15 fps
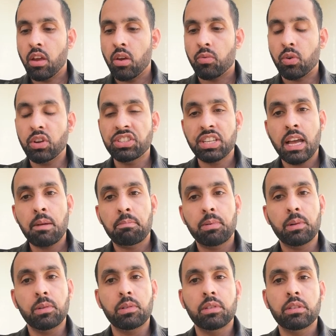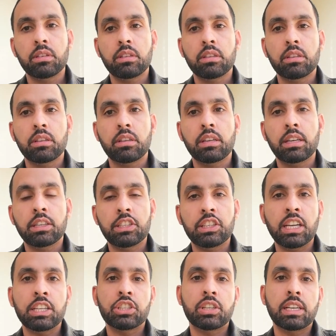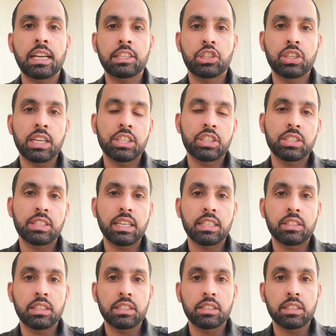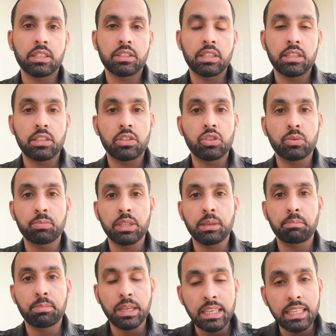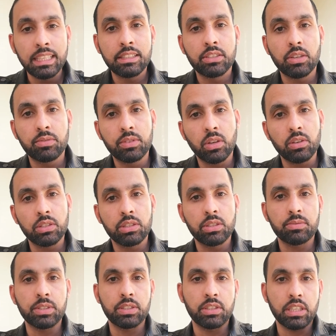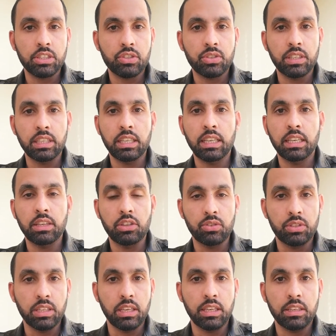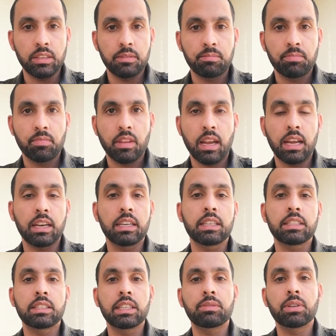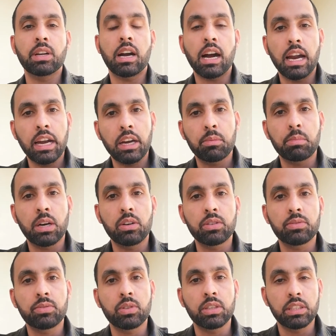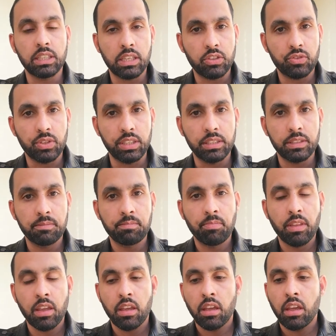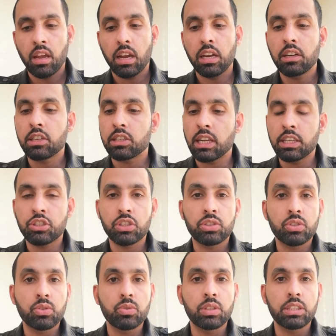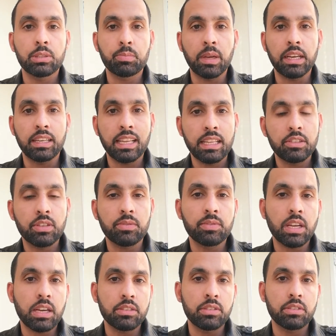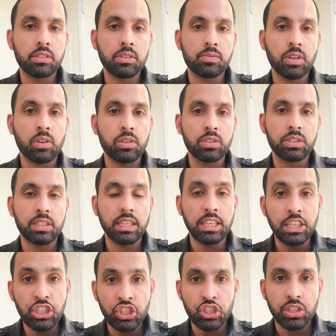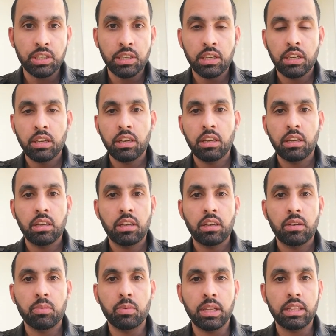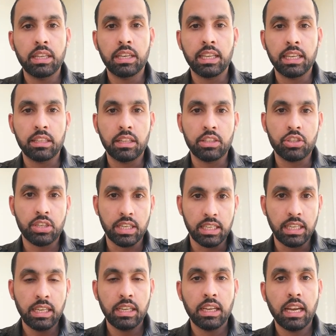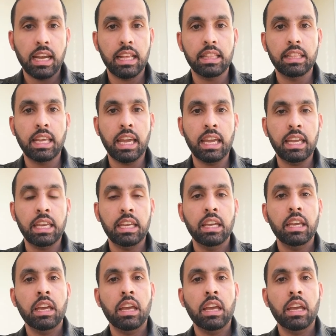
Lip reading: For example, international education sector is considered to be billions of dollars of industry in New Zealand, and it is even higher amount for other countries. International students pay tens of thousands of dollars each when they take the study, and they